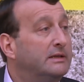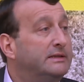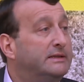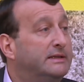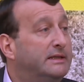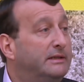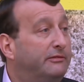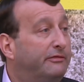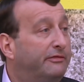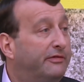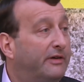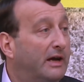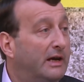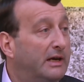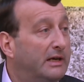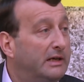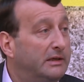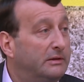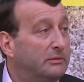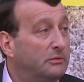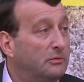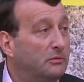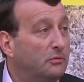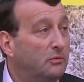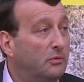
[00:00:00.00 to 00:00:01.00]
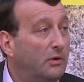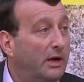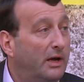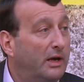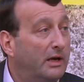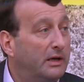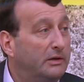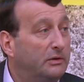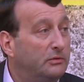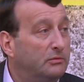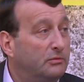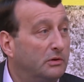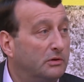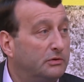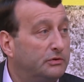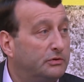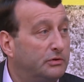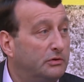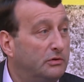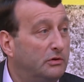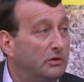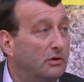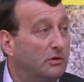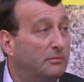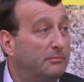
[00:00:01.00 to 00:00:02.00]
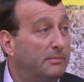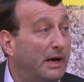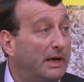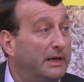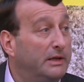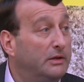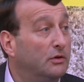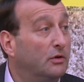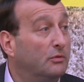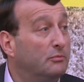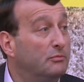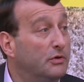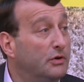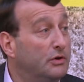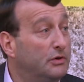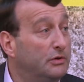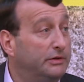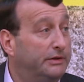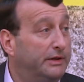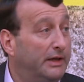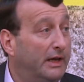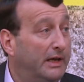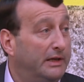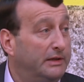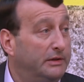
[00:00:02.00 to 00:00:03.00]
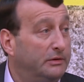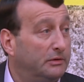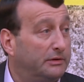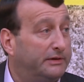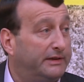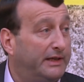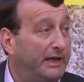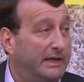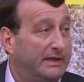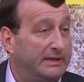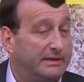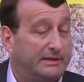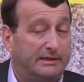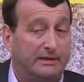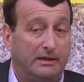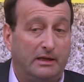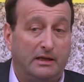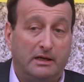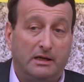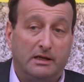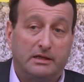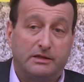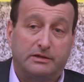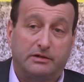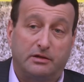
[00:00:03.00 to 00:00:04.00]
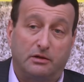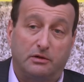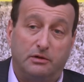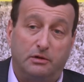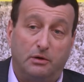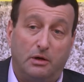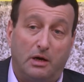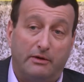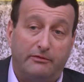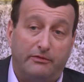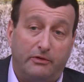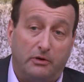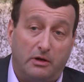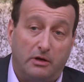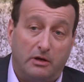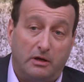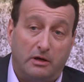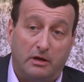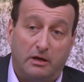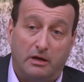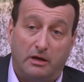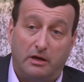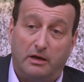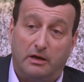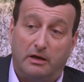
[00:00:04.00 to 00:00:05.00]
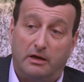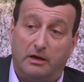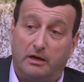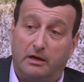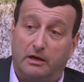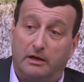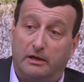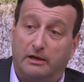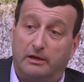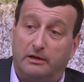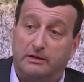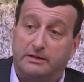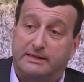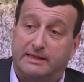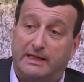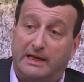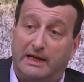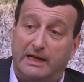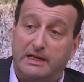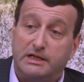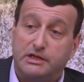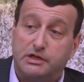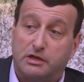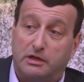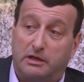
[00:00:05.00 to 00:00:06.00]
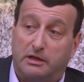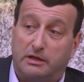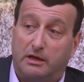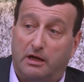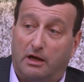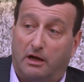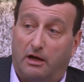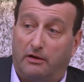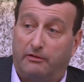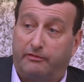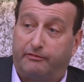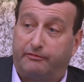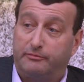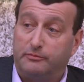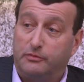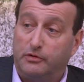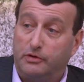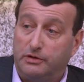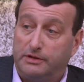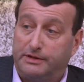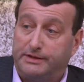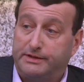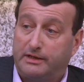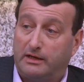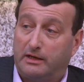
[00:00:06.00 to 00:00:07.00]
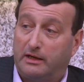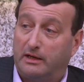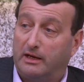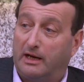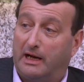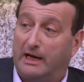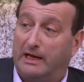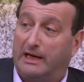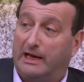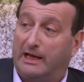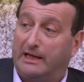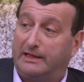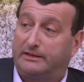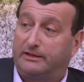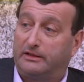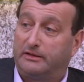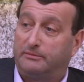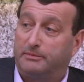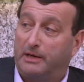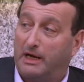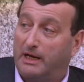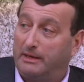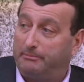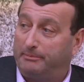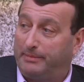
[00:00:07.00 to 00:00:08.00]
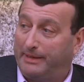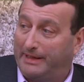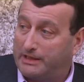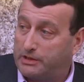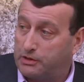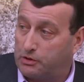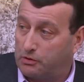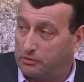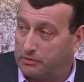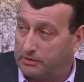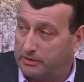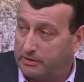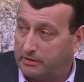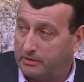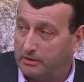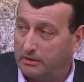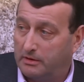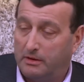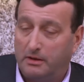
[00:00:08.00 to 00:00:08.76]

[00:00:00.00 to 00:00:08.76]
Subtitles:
define where you want to go by your mood and your taste. So you have a selection of moods highlighted by pictures,